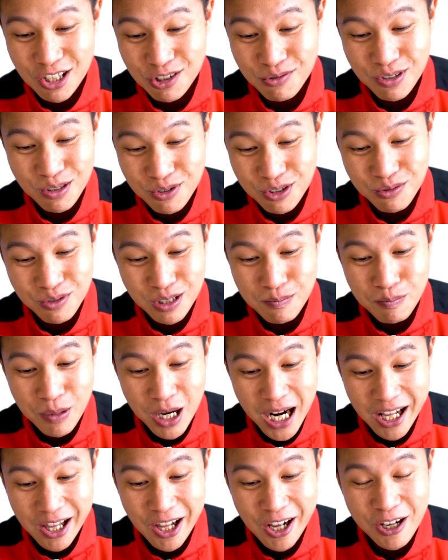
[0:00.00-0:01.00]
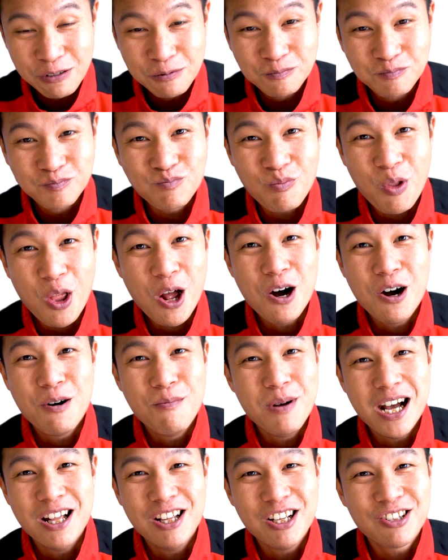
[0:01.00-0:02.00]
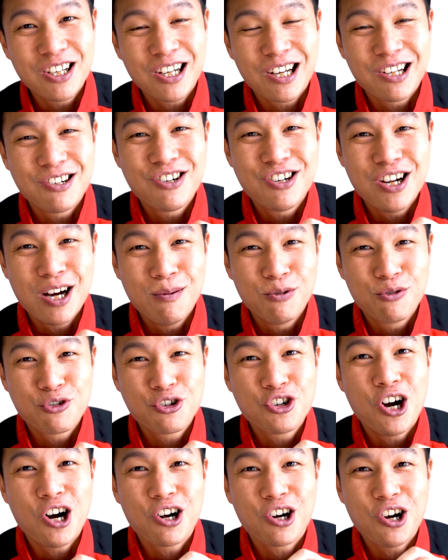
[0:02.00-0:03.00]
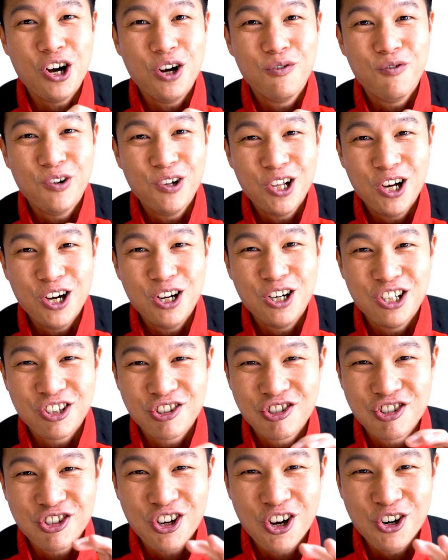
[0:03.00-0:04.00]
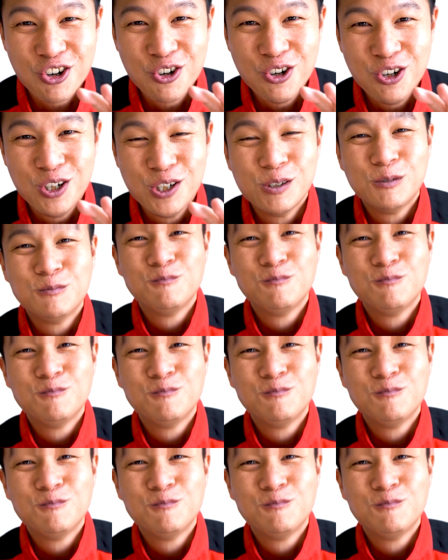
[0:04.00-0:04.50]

This one was with Milo. Oh man, that's like a double choc overload. It's so good.